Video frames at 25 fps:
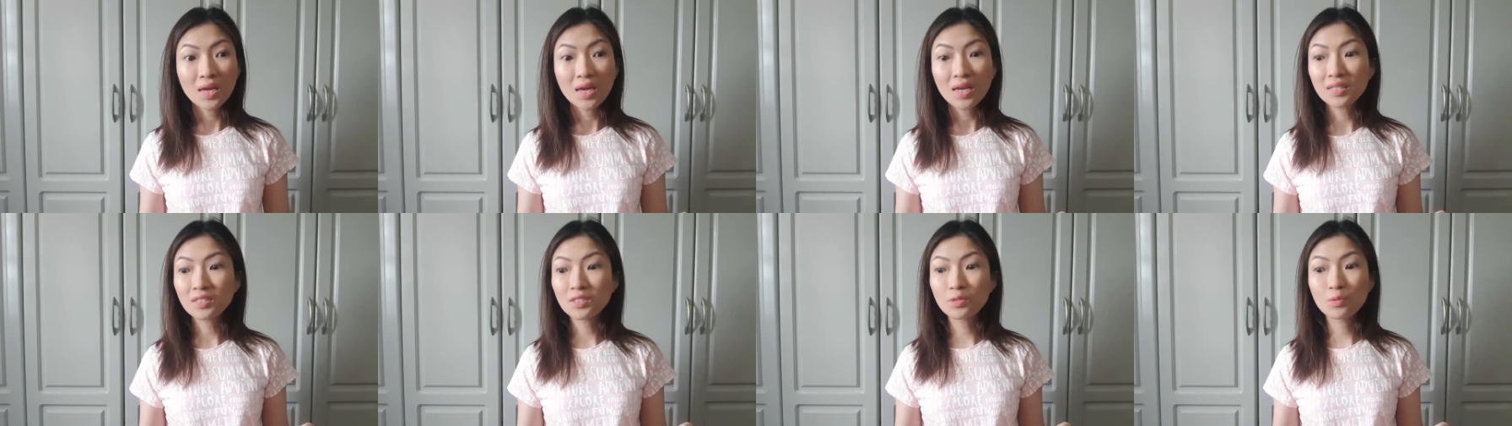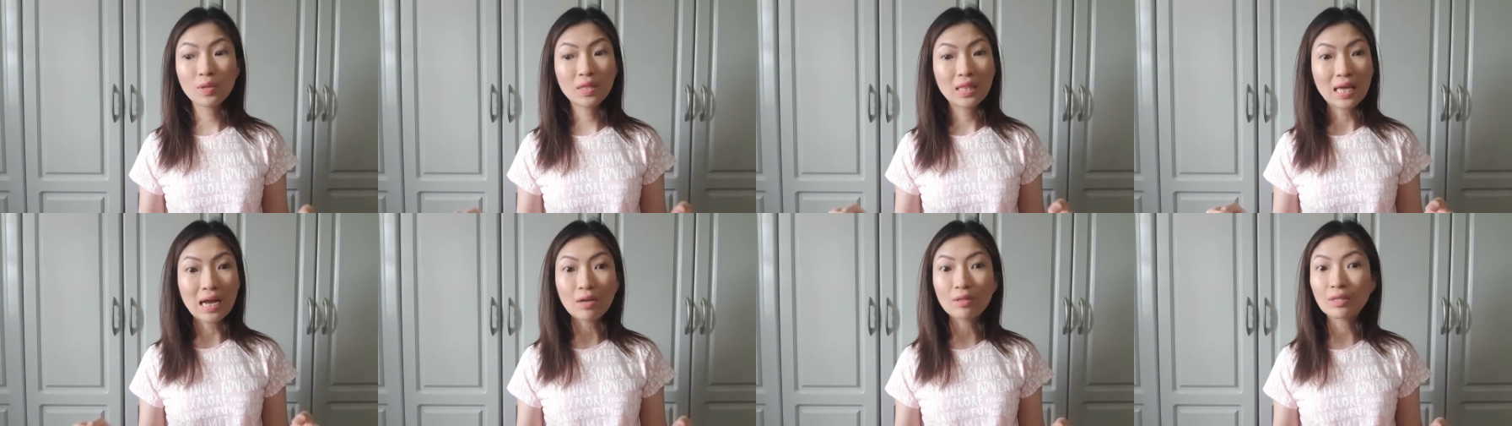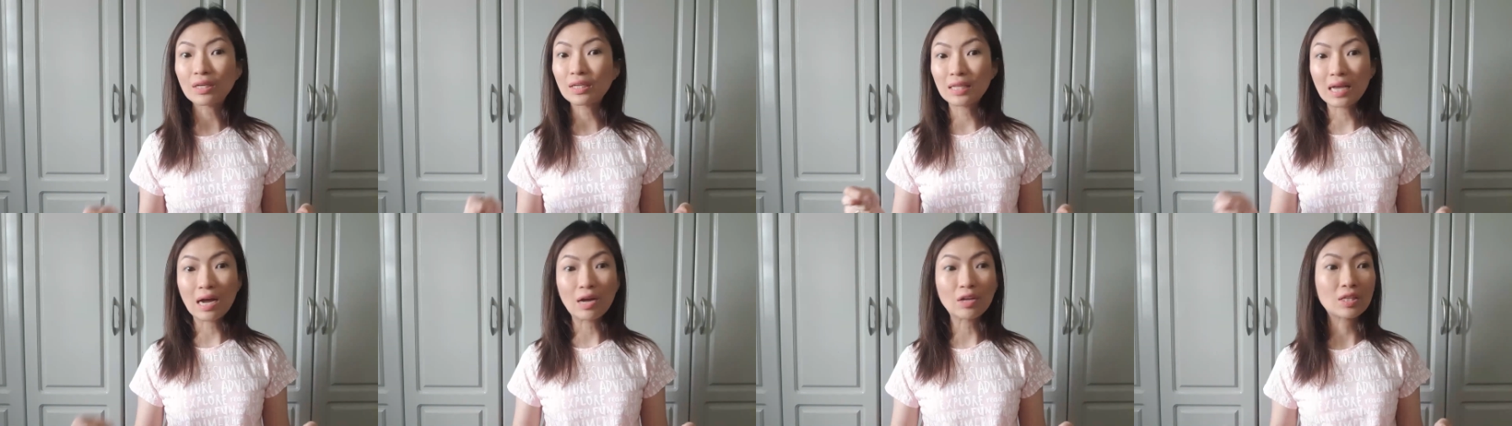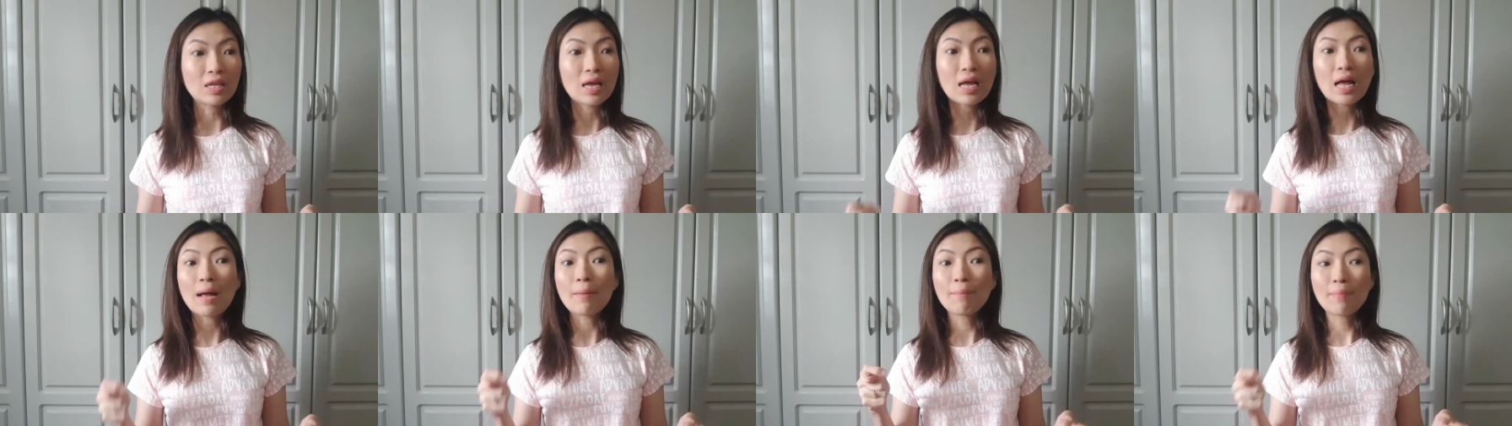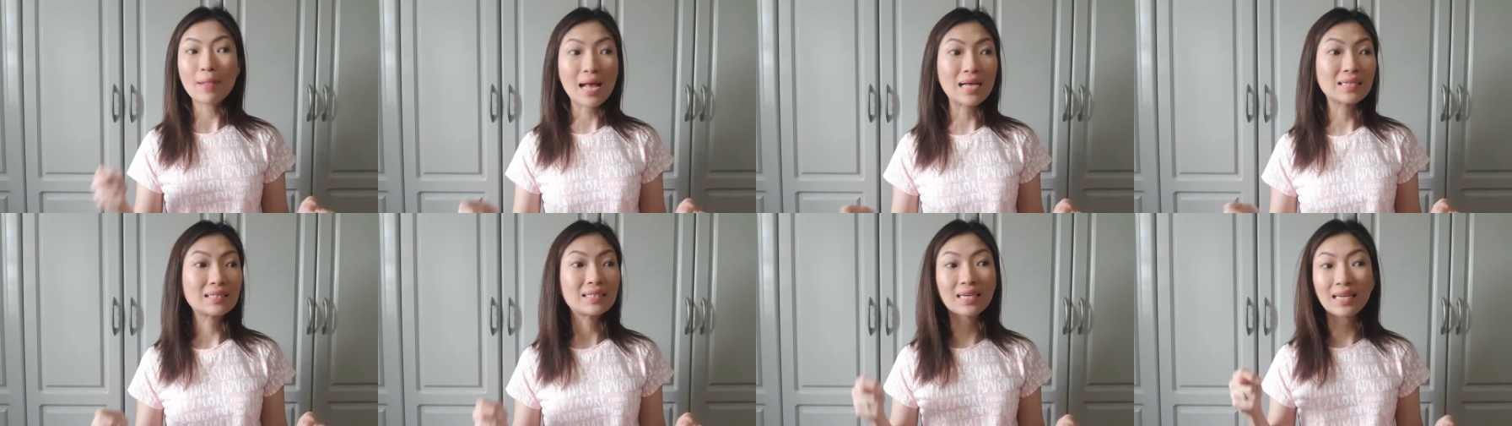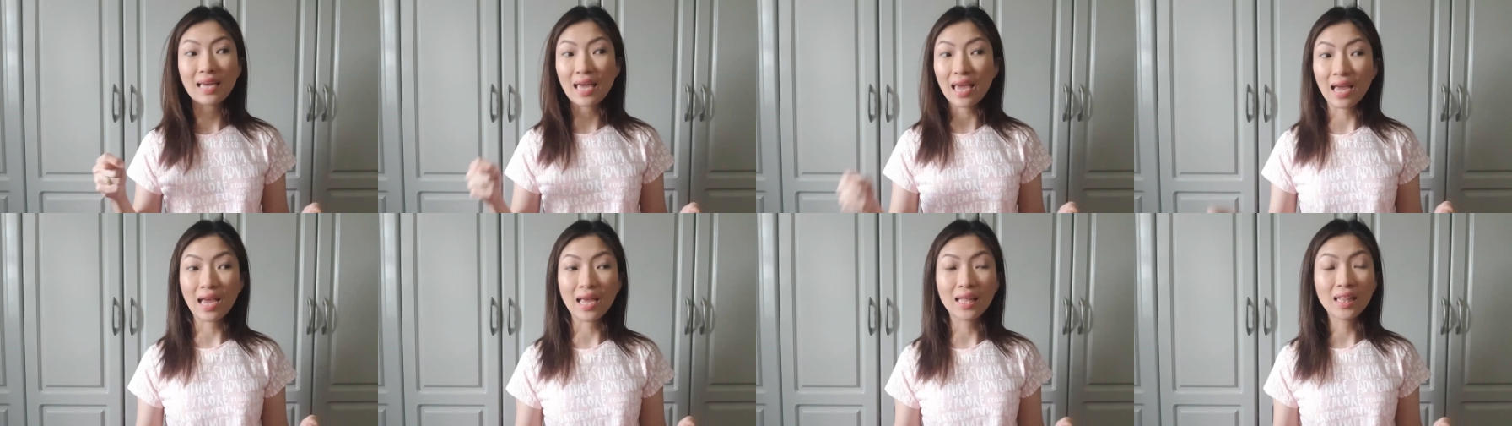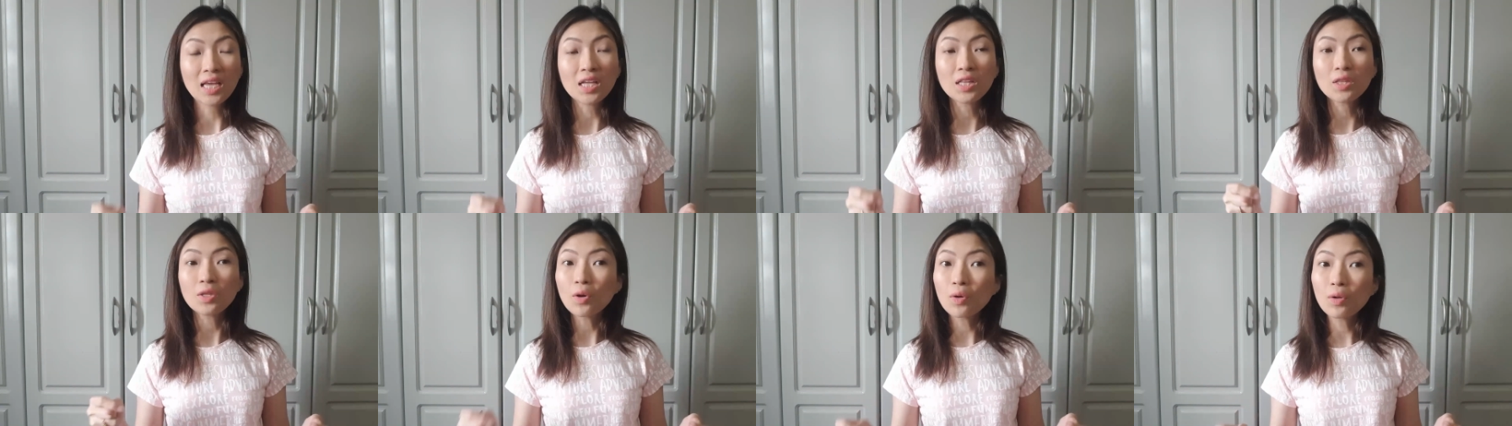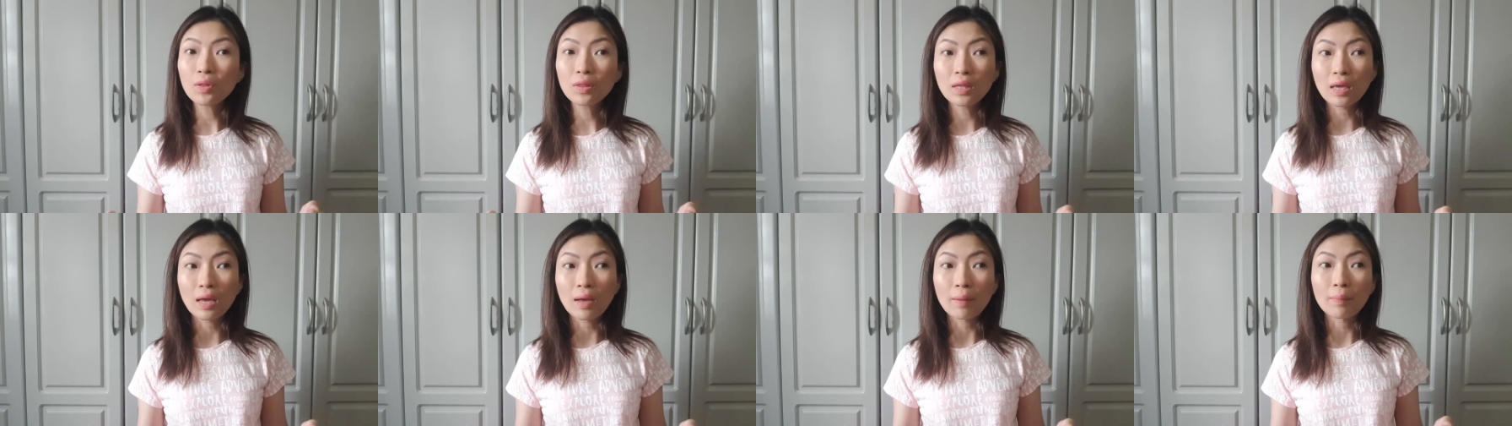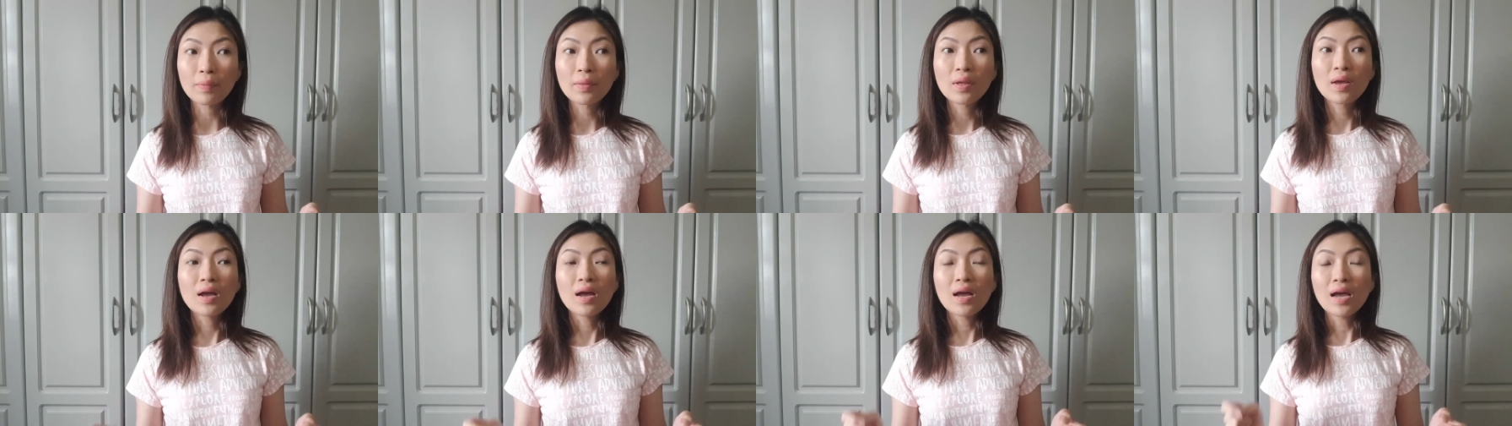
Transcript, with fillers: It's without a doubt a plastic egg. And I told them.